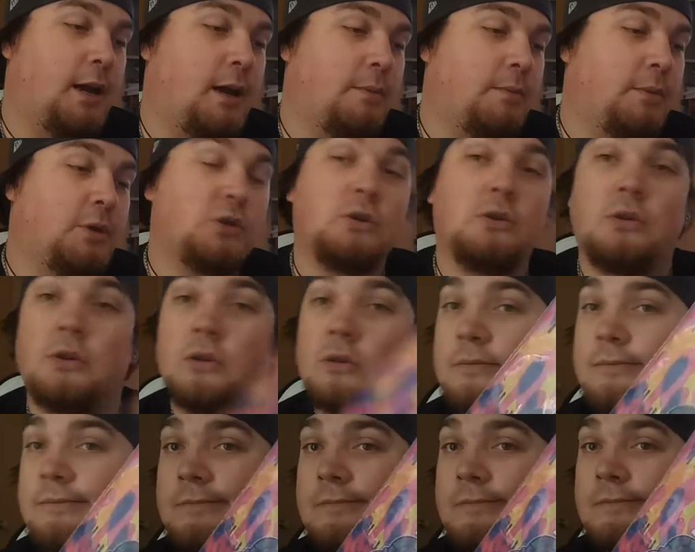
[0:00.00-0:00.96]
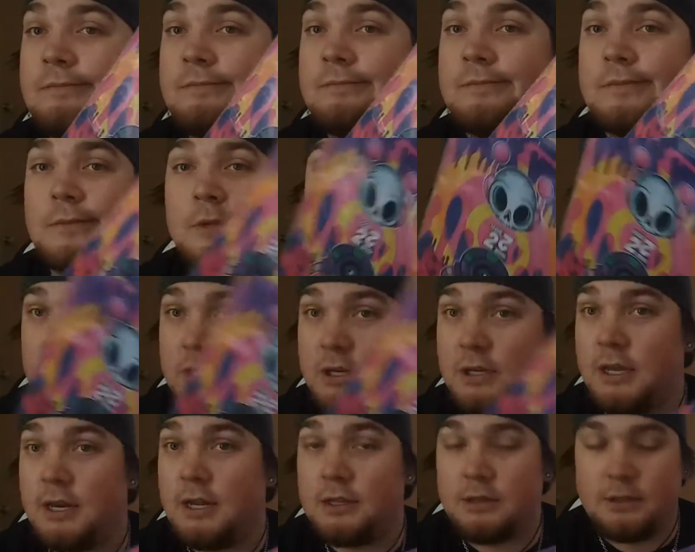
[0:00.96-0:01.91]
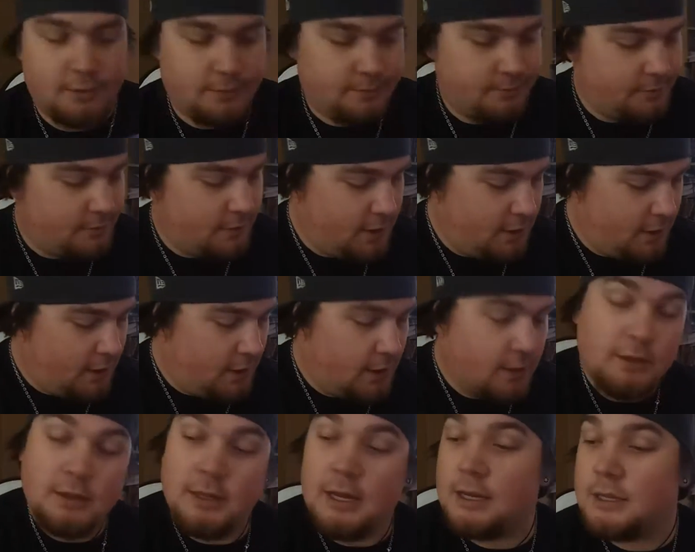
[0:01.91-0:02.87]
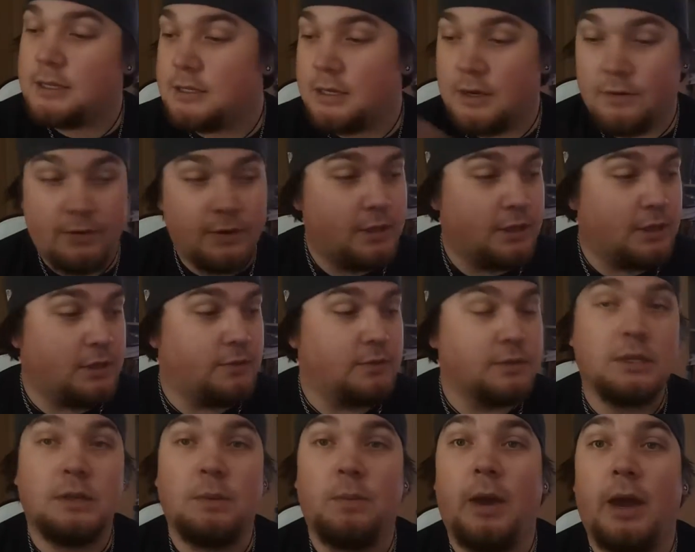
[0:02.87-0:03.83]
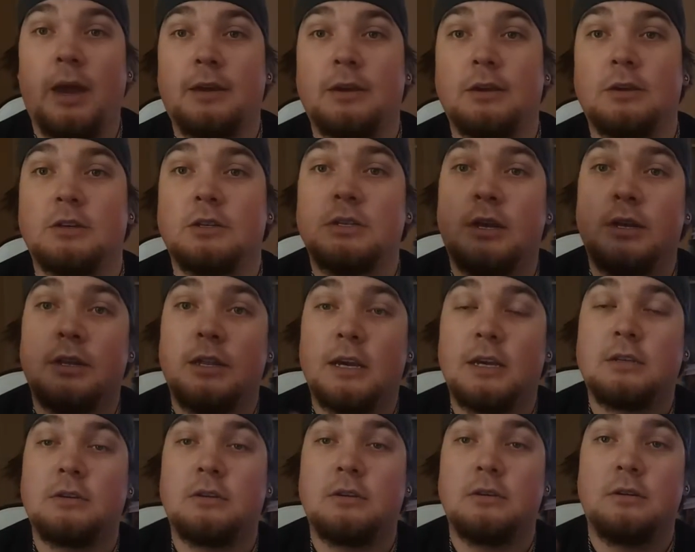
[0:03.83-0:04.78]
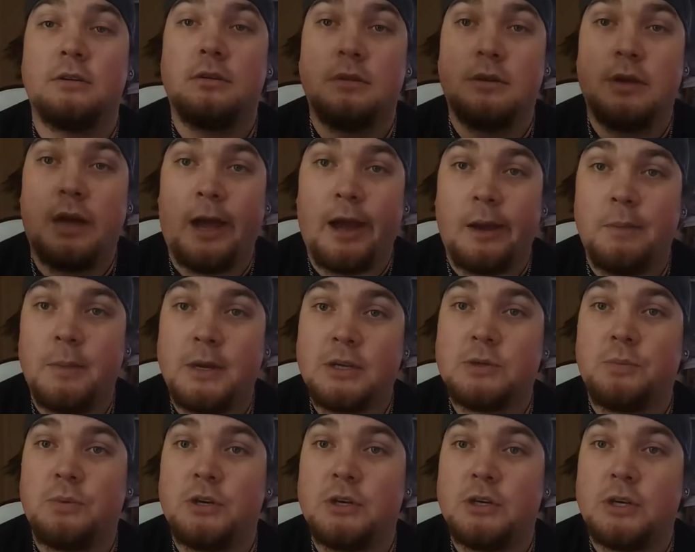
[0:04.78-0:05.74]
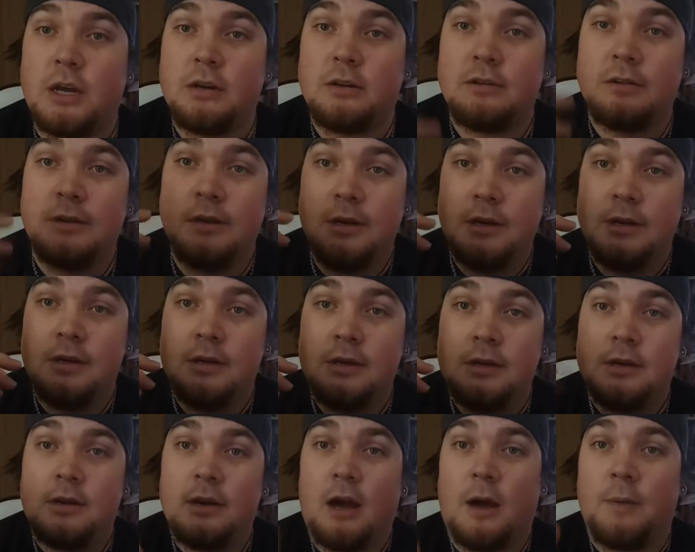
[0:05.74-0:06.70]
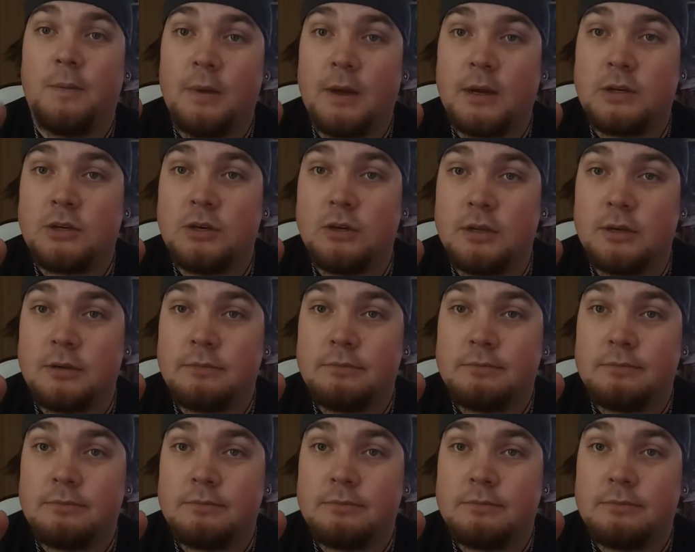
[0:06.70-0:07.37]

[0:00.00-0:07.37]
Issue 2. So I'll check that out too. That's everything that was in the package. So thanks, dude. Much appreciated. I'll be back shortly.